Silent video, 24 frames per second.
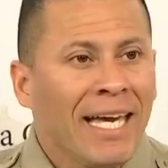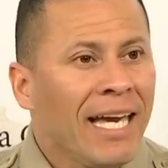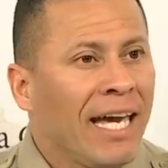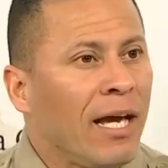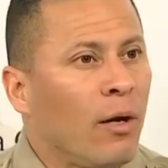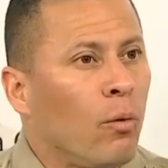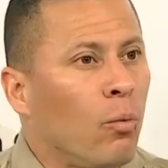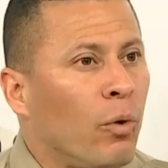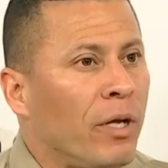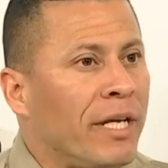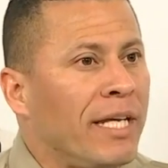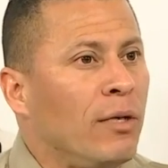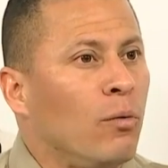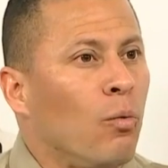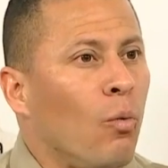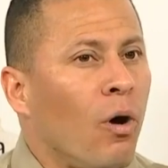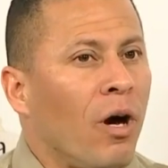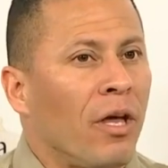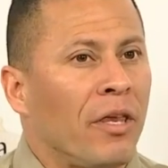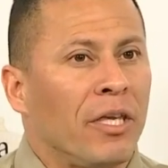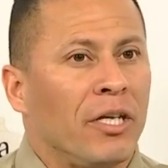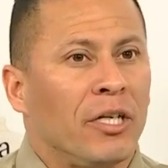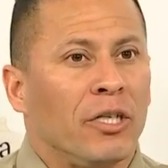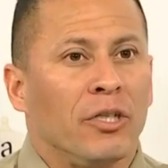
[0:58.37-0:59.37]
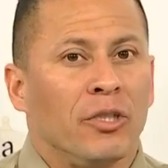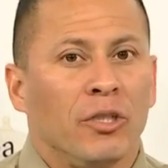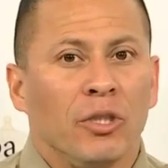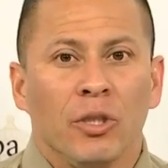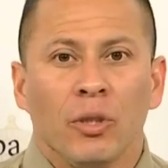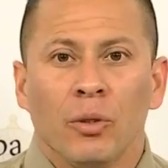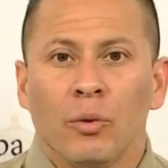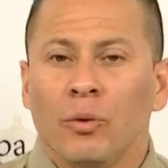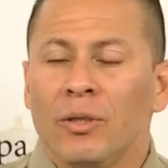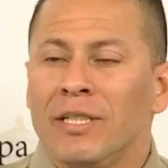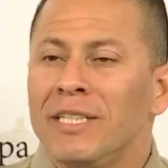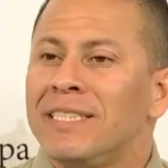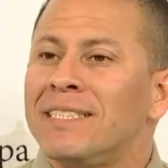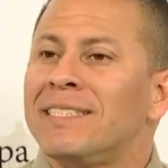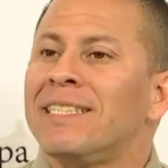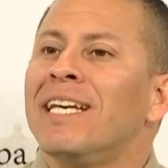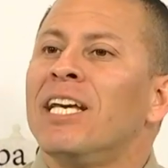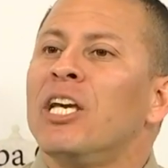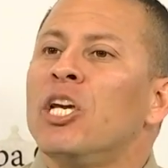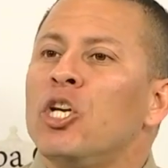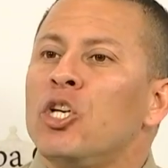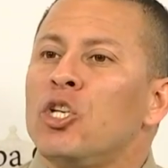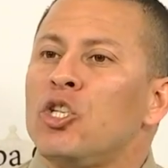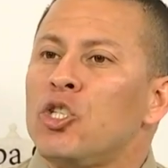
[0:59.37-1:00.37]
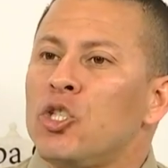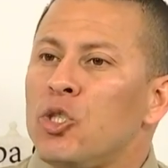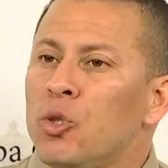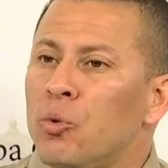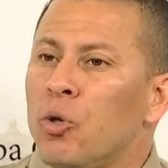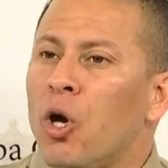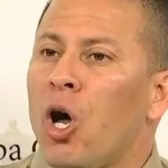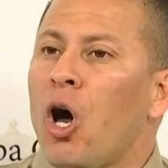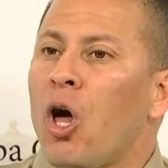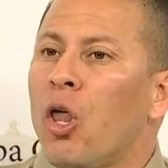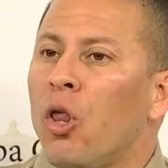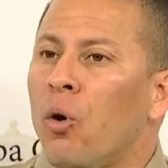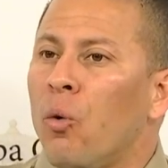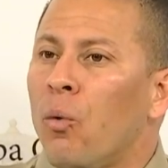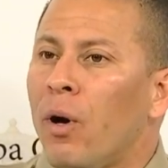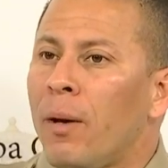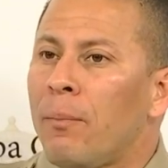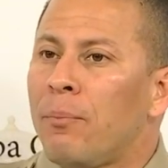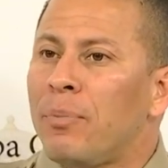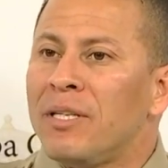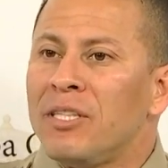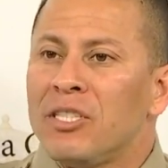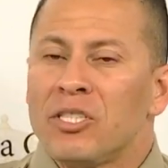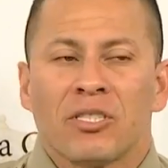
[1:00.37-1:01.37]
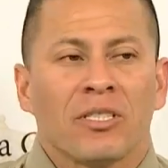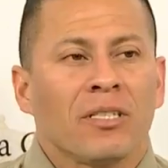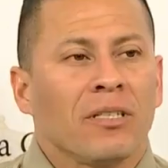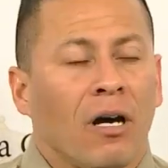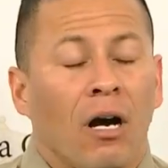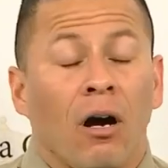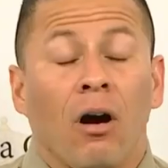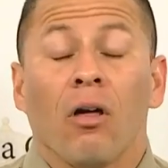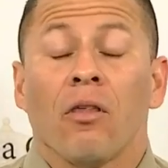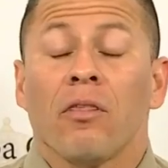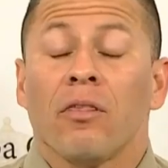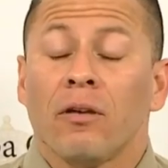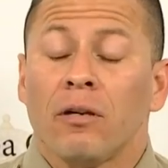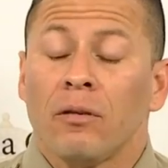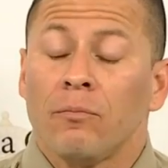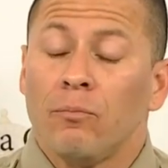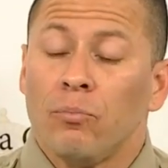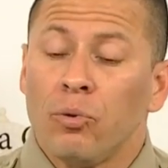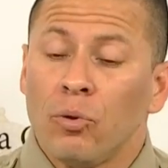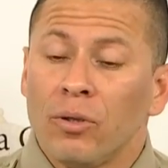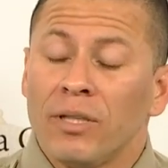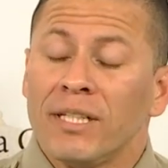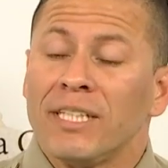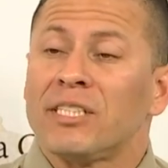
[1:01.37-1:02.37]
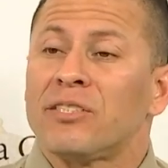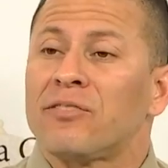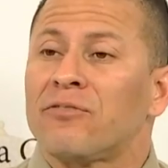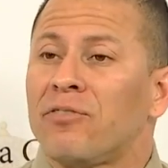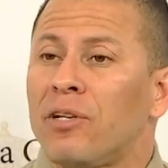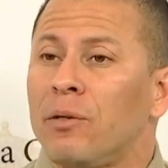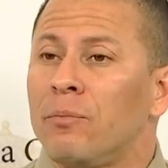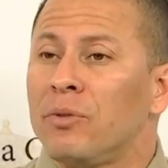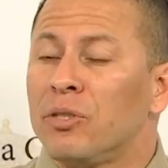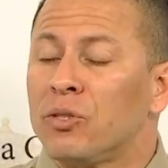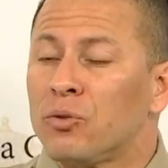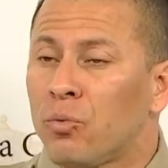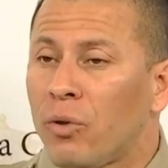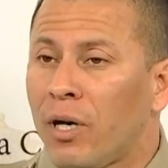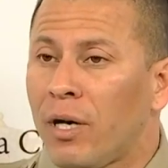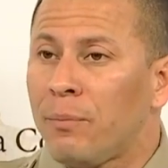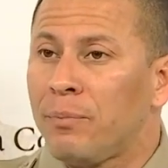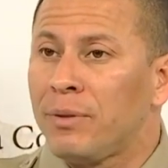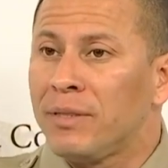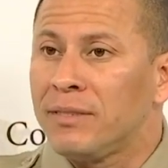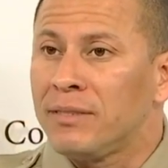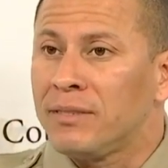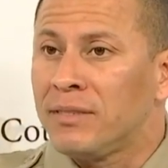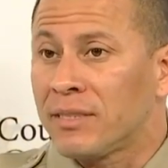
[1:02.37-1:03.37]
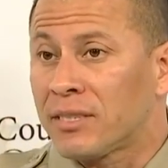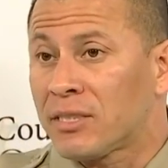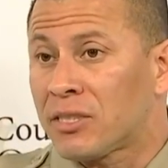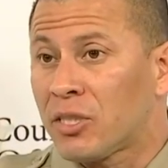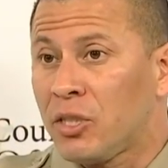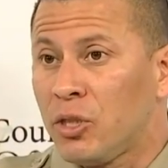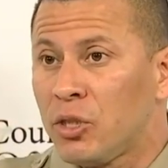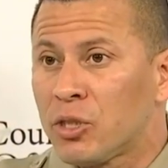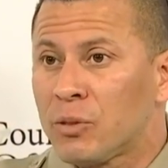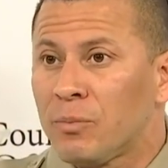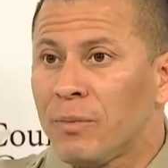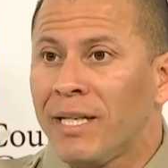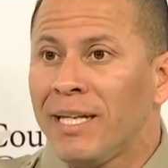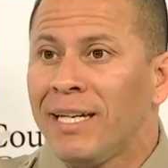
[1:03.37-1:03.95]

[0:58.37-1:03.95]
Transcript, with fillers: And what he wanted to do is shoot all the weapons, all the bullets from his weapons, excuse